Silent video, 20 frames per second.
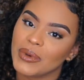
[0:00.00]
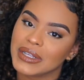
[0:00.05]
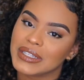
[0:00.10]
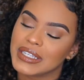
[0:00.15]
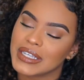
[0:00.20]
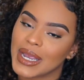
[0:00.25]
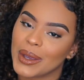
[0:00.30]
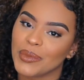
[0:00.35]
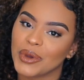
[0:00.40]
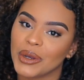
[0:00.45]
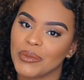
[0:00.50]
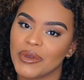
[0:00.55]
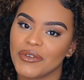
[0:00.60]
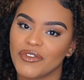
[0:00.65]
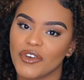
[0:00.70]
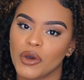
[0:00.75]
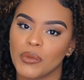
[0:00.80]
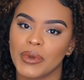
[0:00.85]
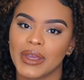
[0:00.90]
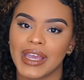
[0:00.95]
Today I'm gonna be
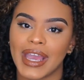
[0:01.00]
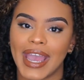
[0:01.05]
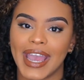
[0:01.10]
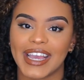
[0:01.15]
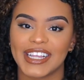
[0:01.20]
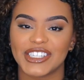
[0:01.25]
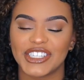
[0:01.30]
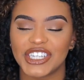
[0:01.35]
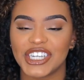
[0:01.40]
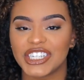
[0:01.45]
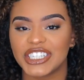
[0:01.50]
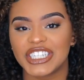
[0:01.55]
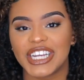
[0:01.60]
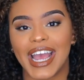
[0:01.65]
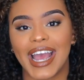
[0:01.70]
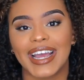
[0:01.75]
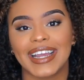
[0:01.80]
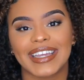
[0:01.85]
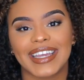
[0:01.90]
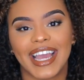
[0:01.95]
filming a chit
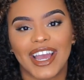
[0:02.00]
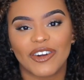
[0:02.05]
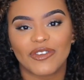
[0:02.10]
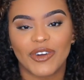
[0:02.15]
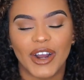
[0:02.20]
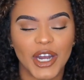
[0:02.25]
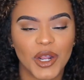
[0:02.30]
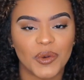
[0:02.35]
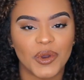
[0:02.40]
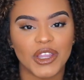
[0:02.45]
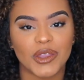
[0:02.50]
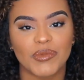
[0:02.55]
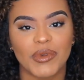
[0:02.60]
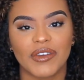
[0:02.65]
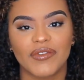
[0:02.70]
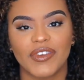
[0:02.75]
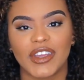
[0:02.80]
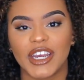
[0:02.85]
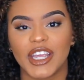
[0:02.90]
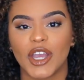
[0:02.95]
chat get ready with
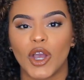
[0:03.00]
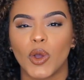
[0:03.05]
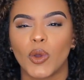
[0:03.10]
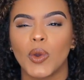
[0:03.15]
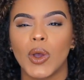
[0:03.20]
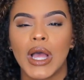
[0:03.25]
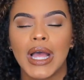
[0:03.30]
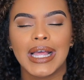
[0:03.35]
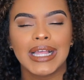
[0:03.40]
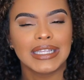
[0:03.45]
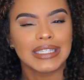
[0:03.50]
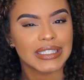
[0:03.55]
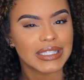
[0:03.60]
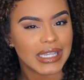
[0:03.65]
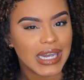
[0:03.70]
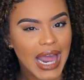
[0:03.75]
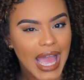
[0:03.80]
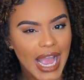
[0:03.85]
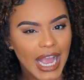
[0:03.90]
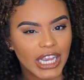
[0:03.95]
me video
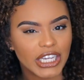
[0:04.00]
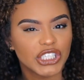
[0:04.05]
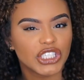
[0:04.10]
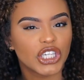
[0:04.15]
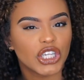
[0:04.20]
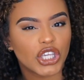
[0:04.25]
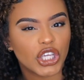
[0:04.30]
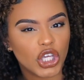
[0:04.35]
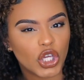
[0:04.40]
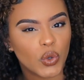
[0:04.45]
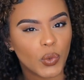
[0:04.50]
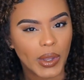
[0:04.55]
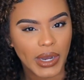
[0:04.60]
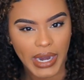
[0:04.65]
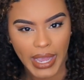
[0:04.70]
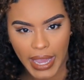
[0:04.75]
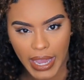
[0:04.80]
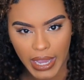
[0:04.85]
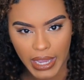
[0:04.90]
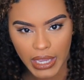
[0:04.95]
slash
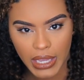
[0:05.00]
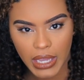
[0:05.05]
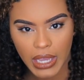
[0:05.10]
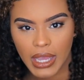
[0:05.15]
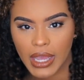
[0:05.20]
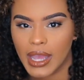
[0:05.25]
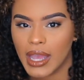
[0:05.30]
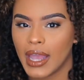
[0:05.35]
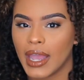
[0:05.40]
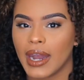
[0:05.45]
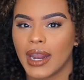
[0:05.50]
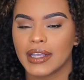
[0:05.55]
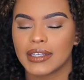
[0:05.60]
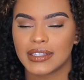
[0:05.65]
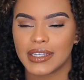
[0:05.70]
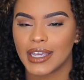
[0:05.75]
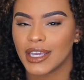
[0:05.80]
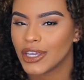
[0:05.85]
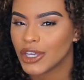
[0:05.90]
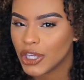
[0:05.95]
Q&A, and I
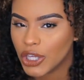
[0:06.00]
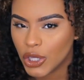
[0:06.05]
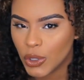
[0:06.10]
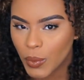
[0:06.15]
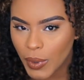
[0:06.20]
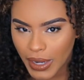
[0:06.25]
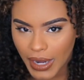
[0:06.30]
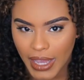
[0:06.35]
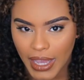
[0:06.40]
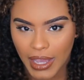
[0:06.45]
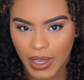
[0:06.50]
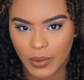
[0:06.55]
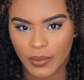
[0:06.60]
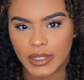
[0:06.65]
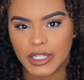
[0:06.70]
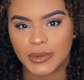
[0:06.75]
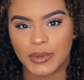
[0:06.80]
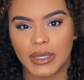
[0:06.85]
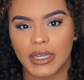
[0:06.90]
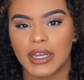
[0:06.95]
say Q&A
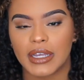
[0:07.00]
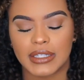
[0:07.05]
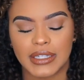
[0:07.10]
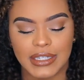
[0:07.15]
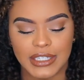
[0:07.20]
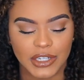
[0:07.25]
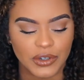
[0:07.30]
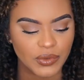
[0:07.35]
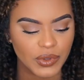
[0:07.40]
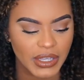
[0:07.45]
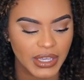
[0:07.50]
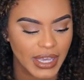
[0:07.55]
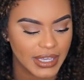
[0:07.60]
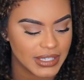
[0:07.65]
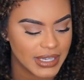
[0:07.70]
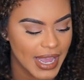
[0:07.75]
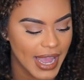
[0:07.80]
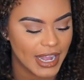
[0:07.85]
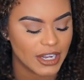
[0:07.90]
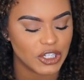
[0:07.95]
is because I didn't really get
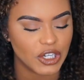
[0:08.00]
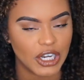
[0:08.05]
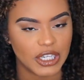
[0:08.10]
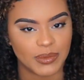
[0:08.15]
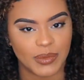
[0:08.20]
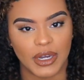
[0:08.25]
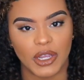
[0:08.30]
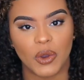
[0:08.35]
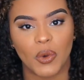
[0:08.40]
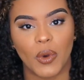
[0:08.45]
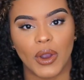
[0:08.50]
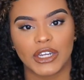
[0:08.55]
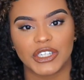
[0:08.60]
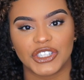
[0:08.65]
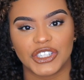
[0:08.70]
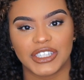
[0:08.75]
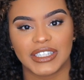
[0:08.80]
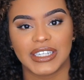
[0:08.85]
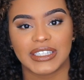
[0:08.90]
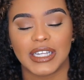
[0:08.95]
to answer as many
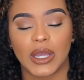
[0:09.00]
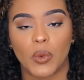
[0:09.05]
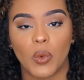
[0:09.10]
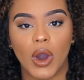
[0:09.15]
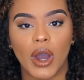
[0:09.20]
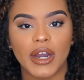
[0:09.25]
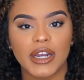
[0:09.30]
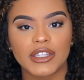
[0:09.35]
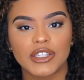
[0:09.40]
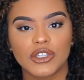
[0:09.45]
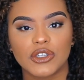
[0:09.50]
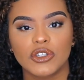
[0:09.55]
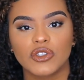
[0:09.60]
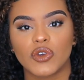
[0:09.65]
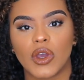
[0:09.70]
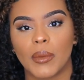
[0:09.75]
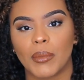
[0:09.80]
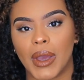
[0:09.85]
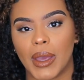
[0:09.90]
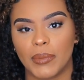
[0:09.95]
questions as I wanted to,
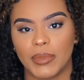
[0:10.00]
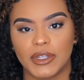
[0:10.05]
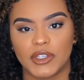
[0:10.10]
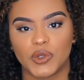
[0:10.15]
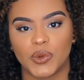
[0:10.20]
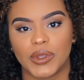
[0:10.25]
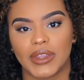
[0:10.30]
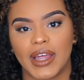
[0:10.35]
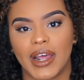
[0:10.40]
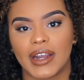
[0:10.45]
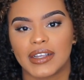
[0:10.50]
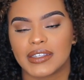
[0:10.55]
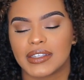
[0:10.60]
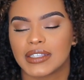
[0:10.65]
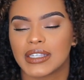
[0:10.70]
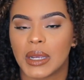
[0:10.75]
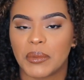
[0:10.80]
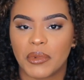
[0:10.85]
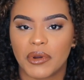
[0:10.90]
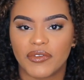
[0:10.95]
so I might be doing that as a
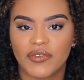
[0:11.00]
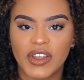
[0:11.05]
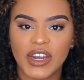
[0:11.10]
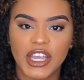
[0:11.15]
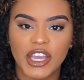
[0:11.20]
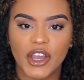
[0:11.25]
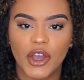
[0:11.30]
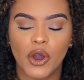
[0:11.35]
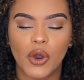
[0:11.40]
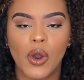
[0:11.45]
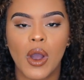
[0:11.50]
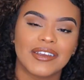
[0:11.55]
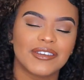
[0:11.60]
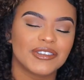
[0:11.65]
separate video.